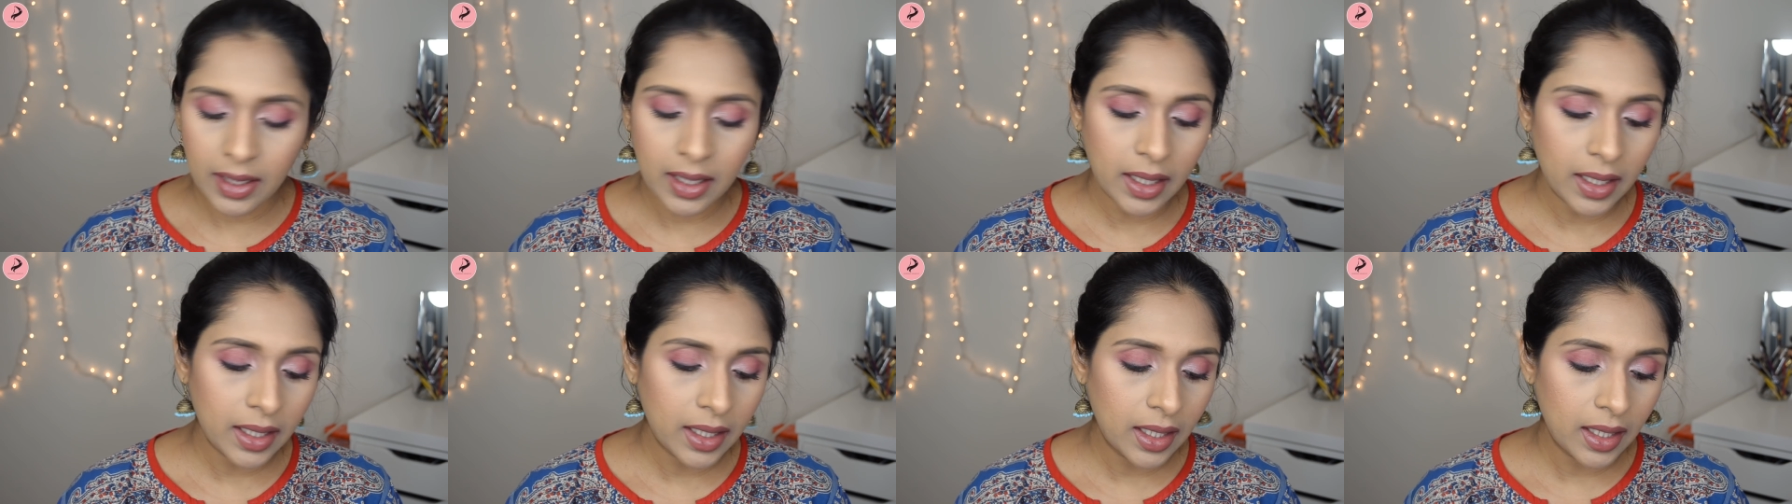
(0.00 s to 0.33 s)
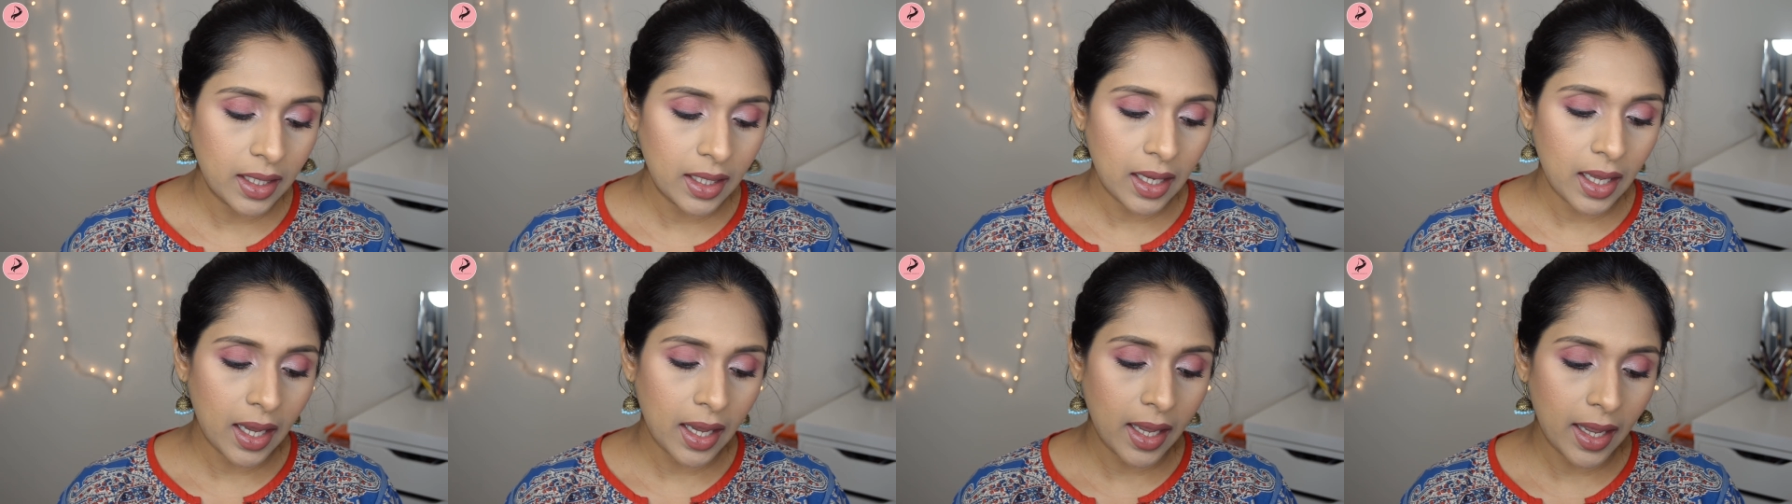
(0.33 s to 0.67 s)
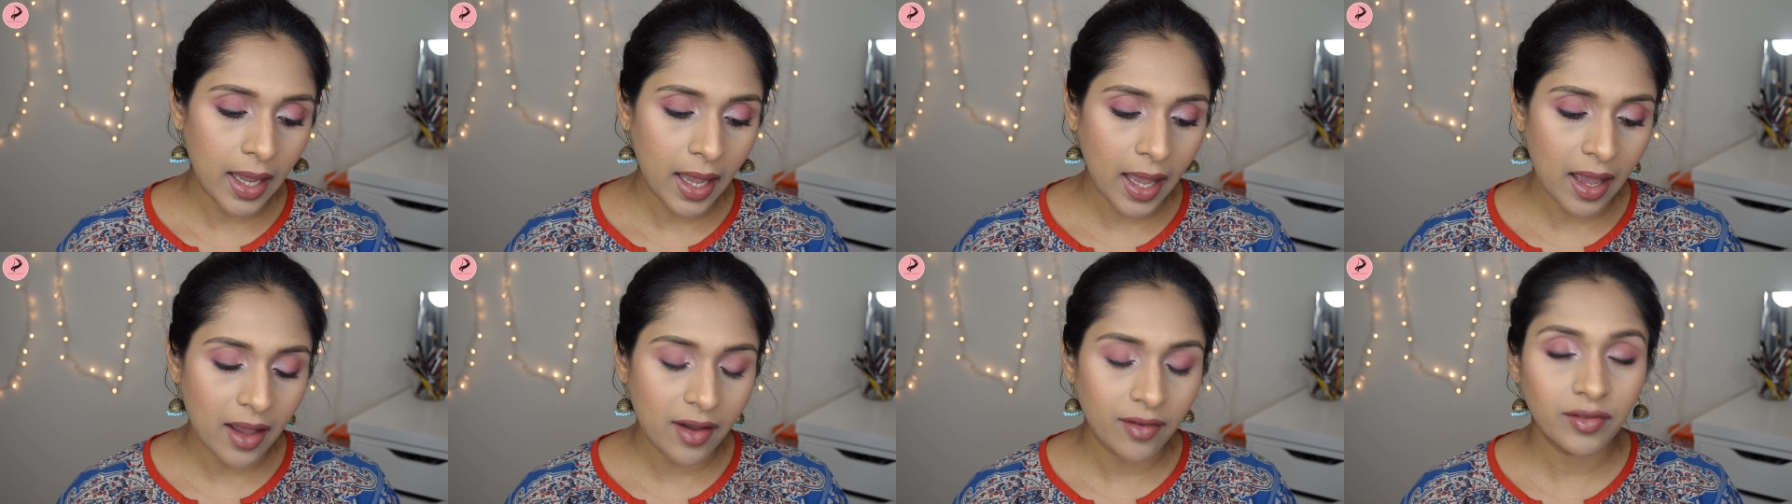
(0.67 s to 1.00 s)
Then I
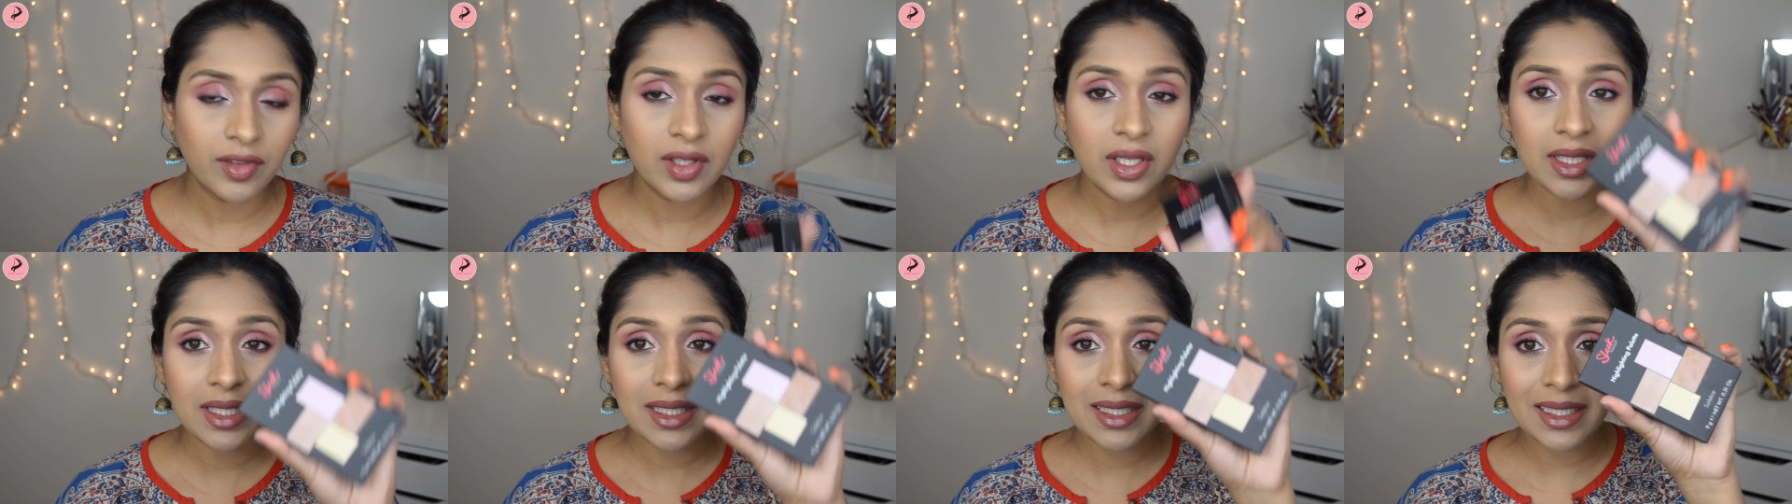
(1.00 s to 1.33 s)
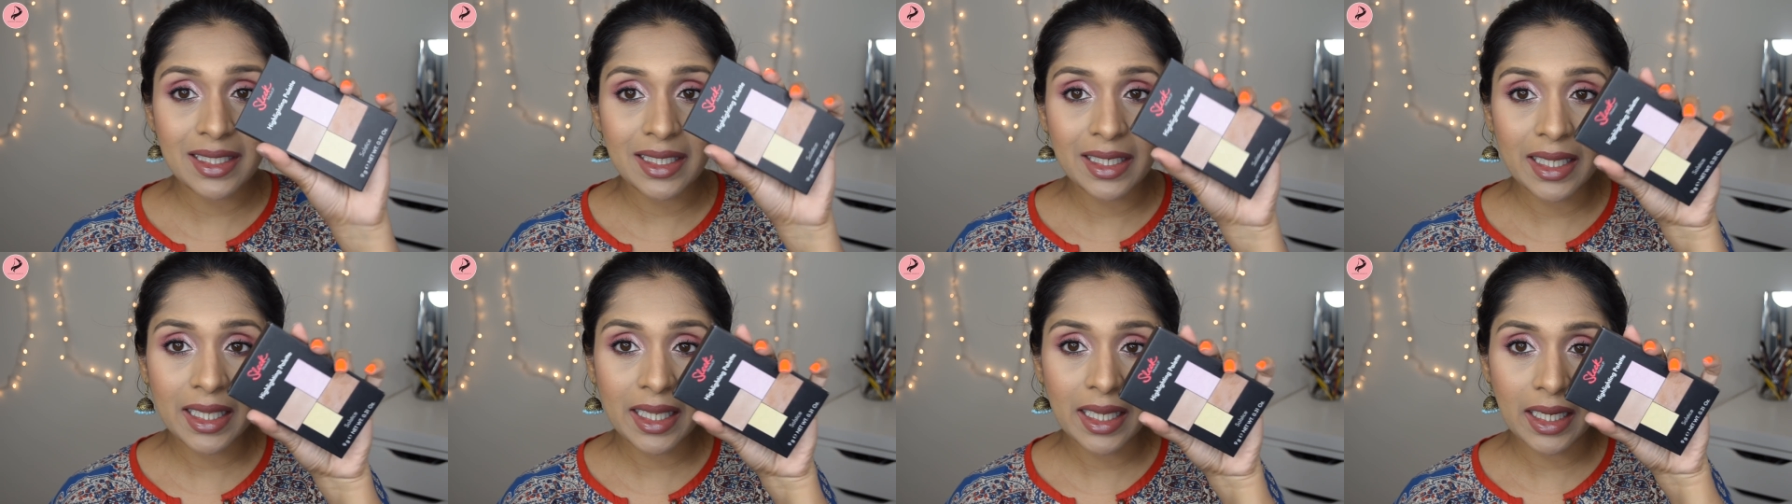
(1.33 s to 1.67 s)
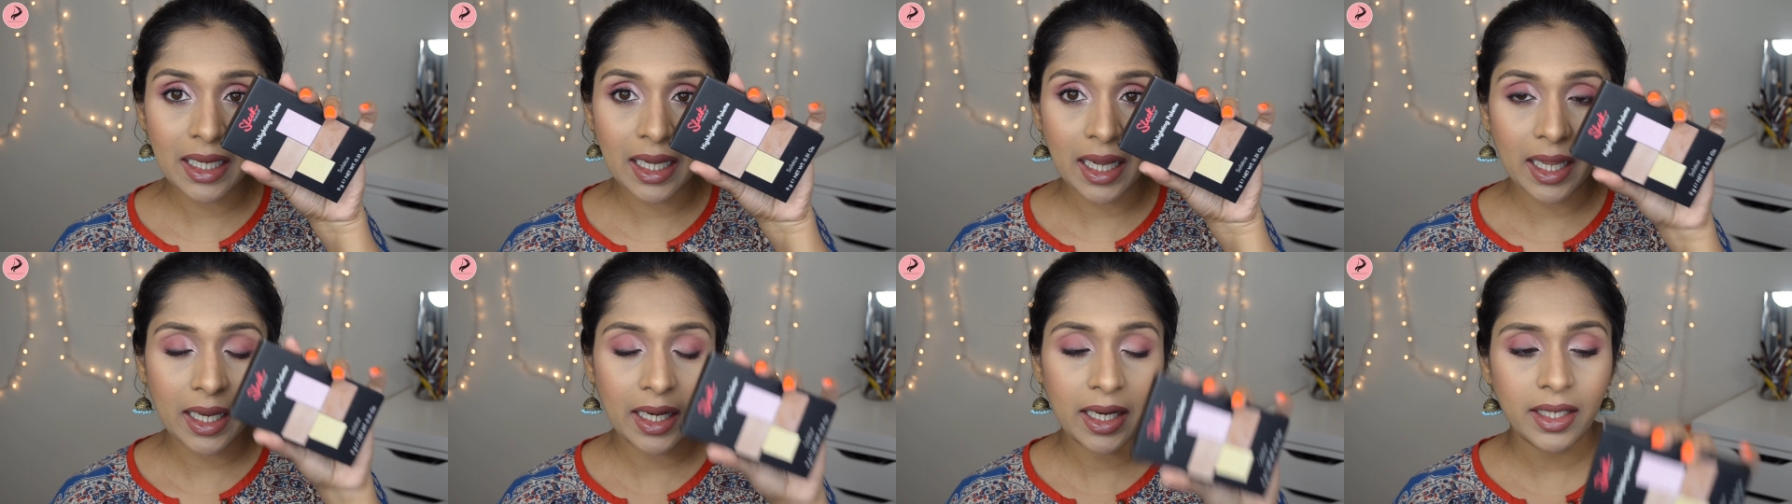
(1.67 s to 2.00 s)
have this sleek
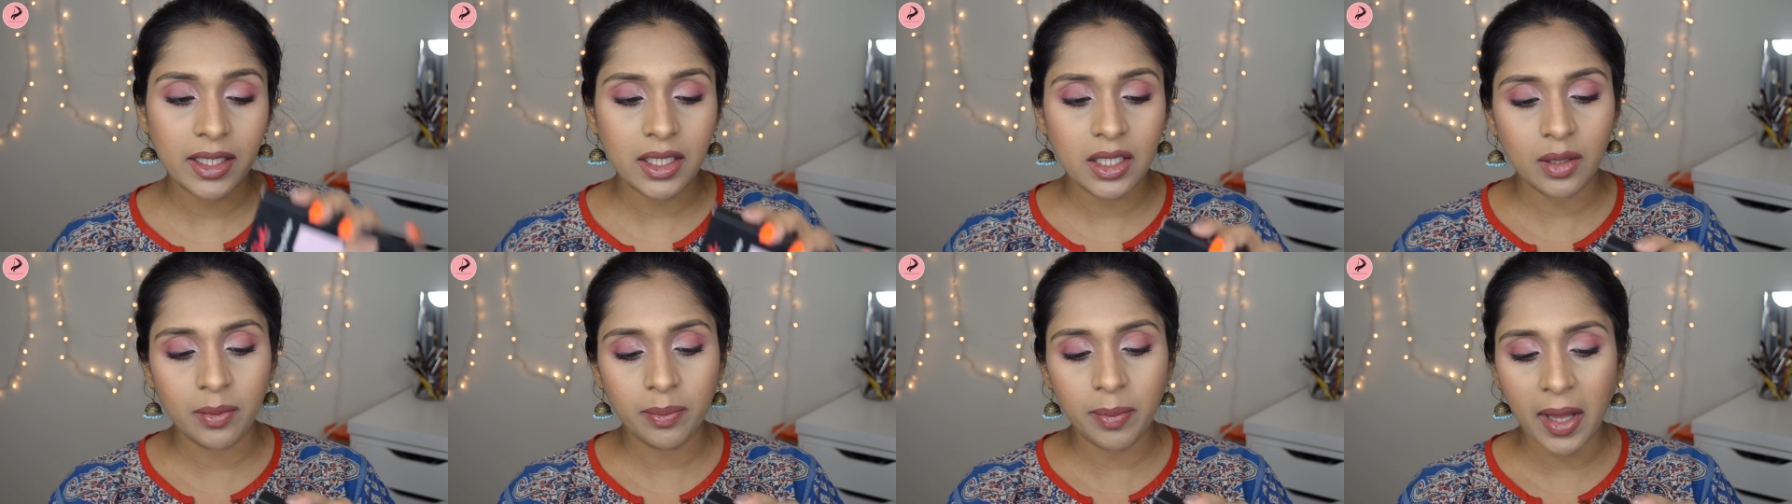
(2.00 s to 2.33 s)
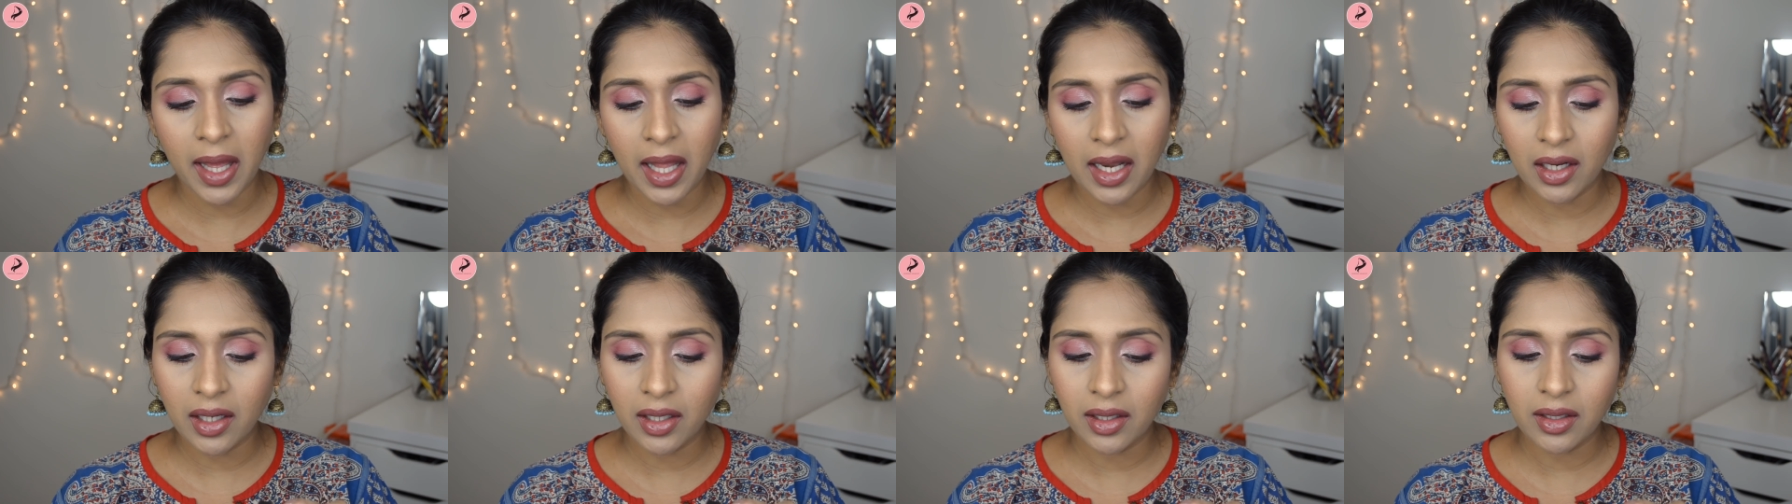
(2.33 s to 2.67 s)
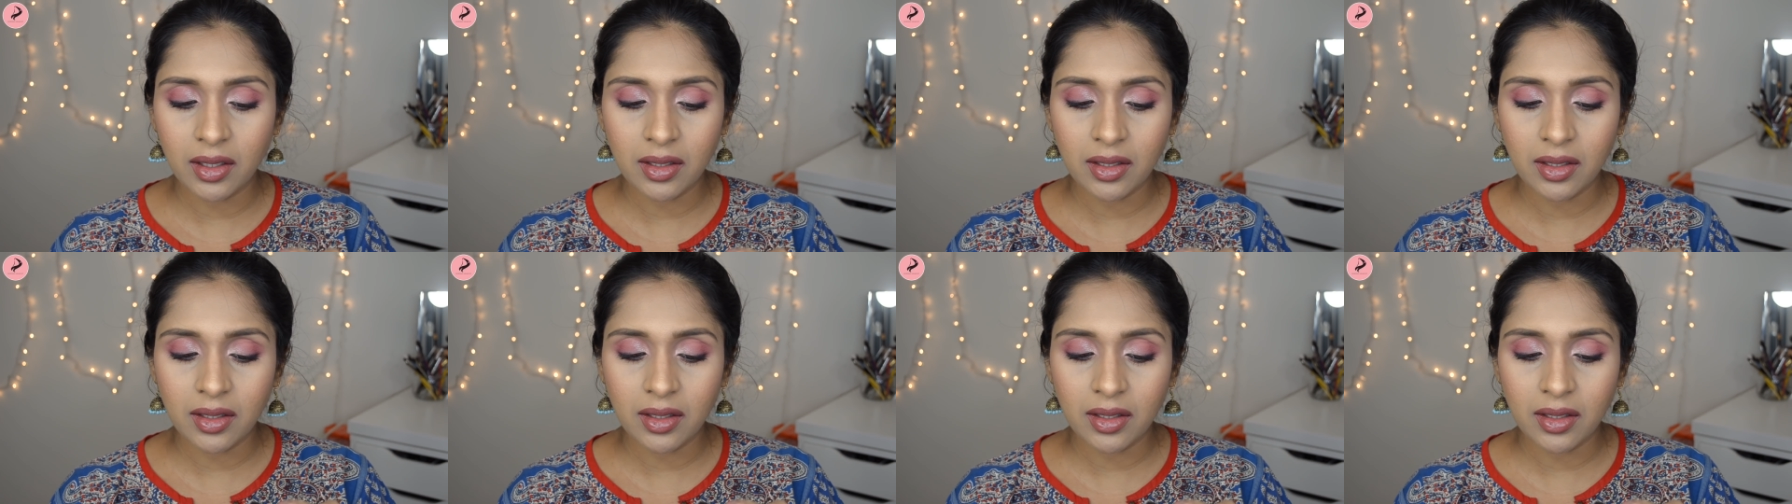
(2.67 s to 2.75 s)
highlighting palette.